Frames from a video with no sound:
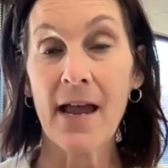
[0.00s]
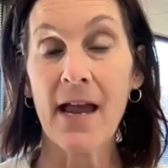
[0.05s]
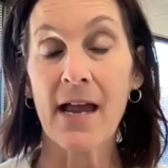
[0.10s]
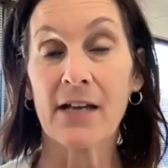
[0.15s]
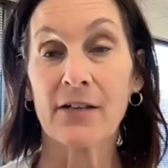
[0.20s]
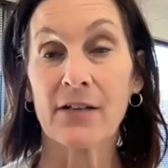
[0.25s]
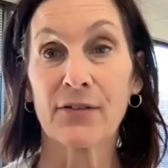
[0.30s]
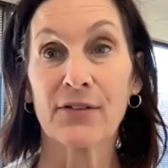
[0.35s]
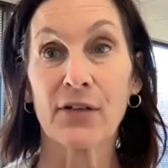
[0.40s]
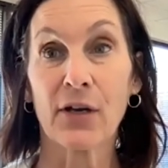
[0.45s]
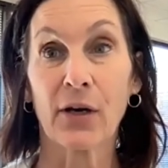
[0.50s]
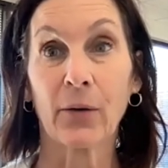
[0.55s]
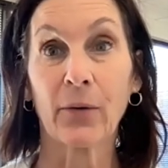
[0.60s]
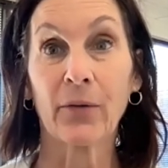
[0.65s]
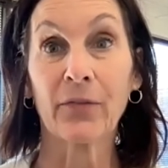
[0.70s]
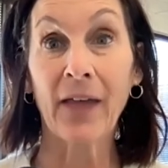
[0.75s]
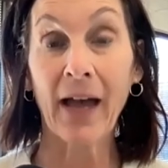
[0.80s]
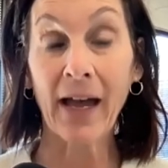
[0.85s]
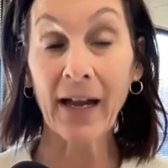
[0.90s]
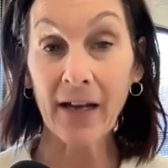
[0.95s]
And so
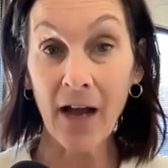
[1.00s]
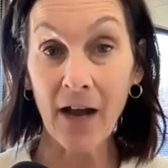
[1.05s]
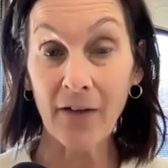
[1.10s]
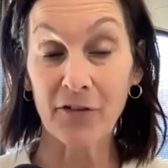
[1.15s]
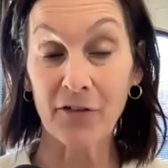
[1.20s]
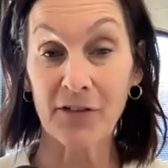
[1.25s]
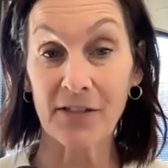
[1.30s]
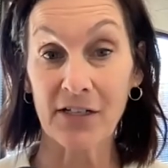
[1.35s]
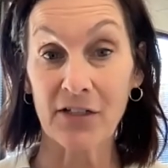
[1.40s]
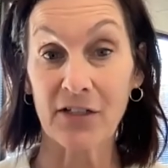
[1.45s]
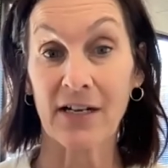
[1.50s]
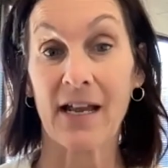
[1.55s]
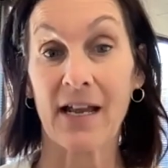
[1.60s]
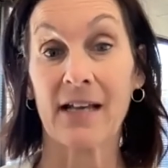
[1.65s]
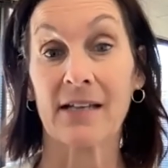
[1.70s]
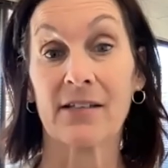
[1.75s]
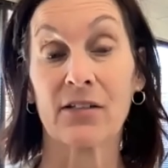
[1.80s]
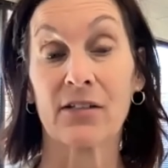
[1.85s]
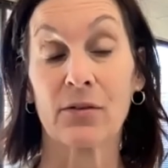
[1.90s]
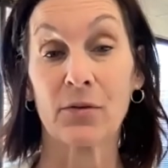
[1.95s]
that conversation
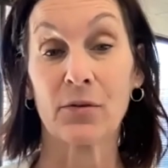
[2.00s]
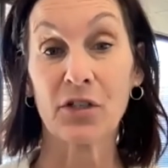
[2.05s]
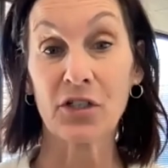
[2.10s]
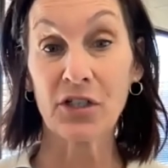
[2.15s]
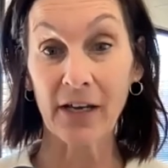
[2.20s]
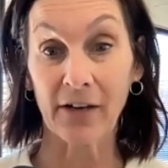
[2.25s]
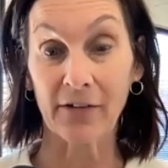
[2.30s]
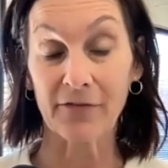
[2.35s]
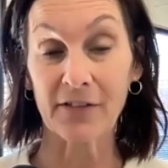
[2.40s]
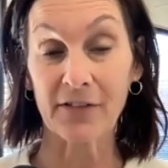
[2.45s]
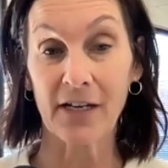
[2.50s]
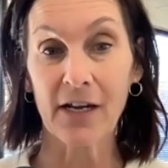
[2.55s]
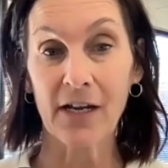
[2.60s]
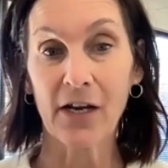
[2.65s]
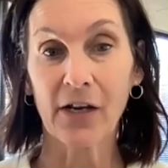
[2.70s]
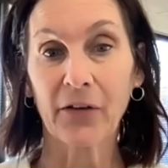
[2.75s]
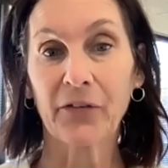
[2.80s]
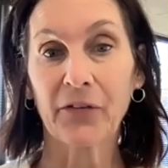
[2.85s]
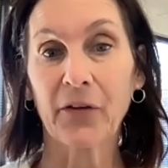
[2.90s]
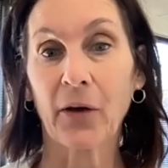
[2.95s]
has to shift.
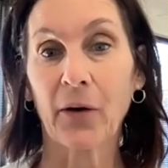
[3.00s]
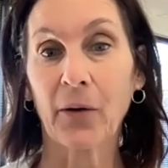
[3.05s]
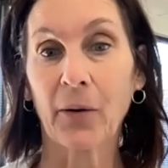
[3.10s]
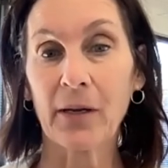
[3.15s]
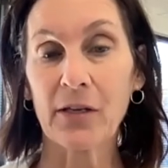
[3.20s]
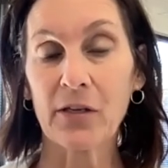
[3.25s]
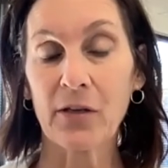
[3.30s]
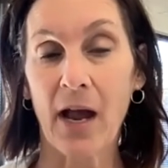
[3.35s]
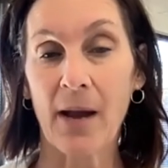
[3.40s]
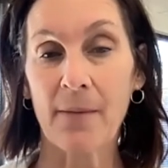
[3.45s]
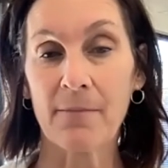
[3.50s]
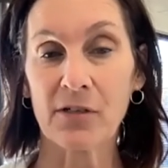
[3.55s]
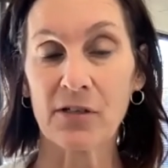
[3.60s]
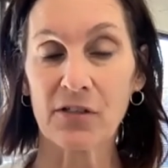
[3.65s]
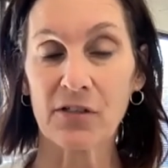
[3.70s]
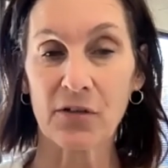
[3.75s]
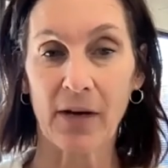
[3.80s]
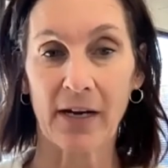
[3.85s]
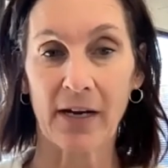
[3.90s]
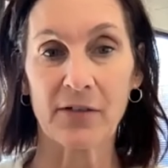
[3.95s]
So I'm
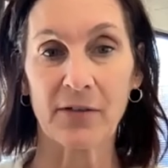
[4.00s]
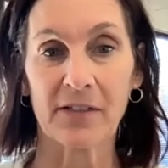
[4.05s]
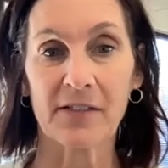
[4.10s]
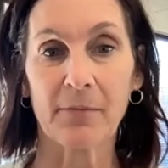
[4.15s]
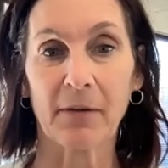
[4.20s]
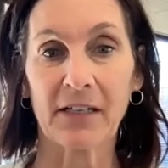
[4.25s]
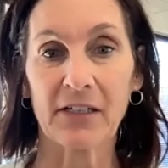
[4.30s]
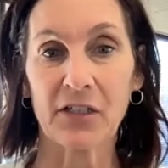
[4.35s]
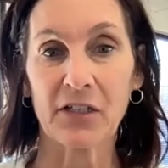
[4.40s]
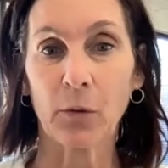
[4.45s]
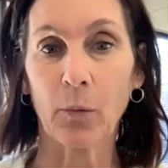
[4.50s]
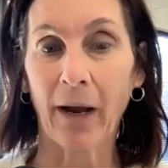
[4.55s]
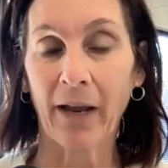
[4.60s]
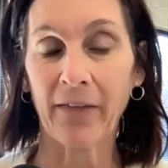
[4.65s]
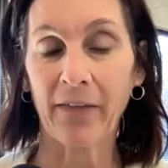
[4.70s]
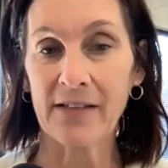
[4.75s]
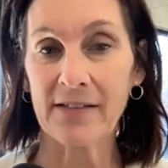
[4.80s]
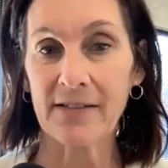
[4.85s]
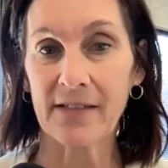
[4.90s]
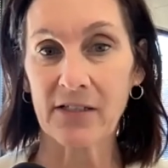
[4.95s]
just trying to explain to you why
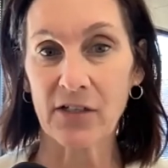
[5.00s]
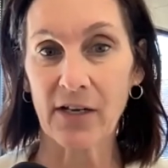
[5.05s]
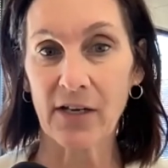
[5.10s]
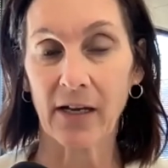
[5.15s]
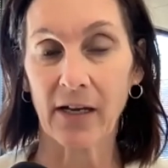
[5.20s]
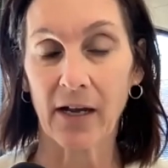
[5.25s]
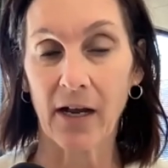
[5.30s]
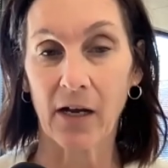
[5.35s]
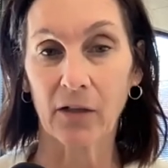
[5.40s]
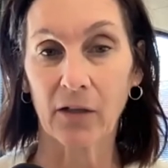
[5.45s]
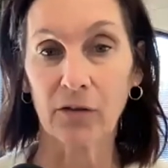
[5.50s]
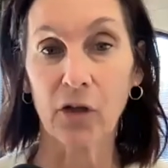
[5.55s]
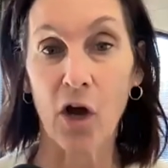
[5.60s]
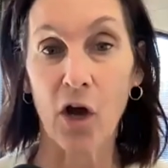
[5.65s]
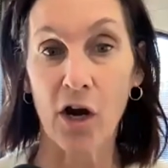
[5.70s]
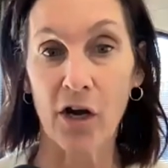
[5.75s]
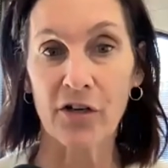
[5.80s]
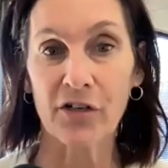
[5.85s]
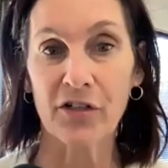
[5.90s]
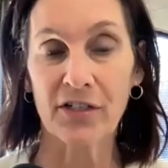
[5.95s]
that's such a
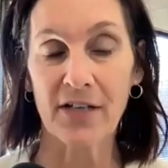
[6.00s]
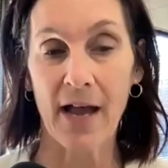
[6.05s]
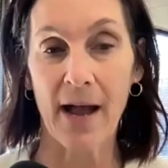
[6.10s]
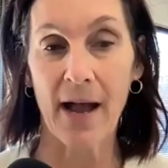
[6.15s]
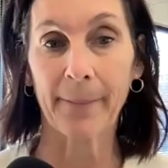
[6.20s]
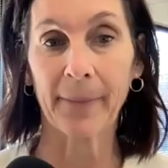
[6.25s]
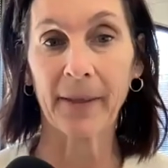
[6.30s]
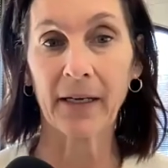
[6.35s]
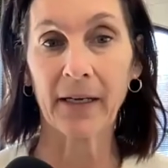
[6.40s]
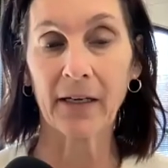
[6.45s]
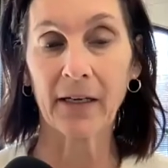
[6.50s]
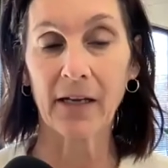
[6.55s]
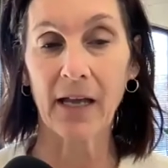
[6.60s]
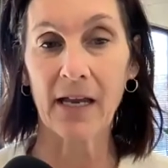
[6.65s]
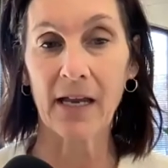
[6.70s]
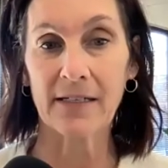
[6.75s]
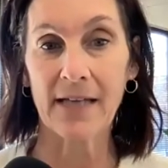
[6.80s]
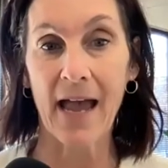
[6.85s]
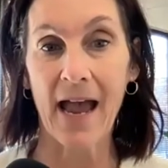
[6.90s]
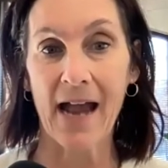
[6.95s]
large topic
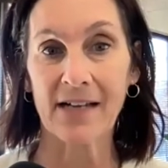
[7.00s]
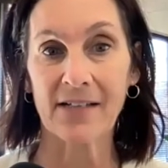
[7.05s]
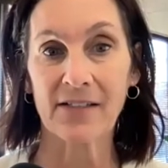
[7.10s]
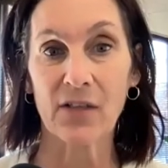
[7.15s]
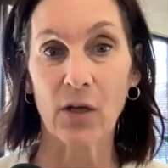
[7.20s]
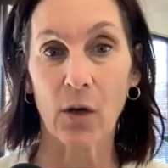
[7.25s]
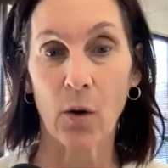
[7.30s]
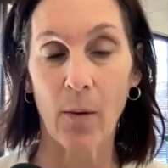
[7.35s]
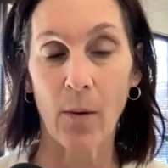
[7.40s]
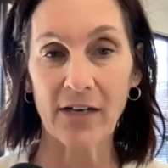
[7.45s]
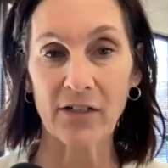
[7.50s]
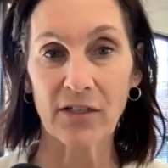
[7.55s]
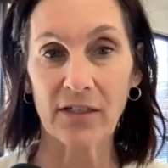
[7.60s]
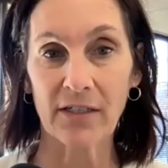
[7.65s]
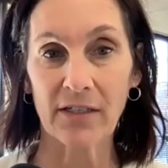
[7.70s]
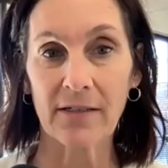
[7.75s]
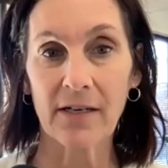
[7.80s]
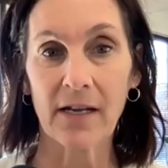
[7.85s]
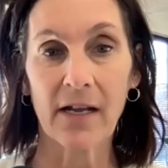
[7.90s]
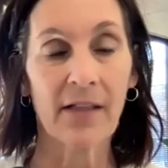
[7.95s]
to ask the
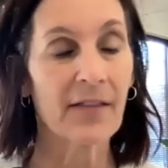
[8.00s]
question.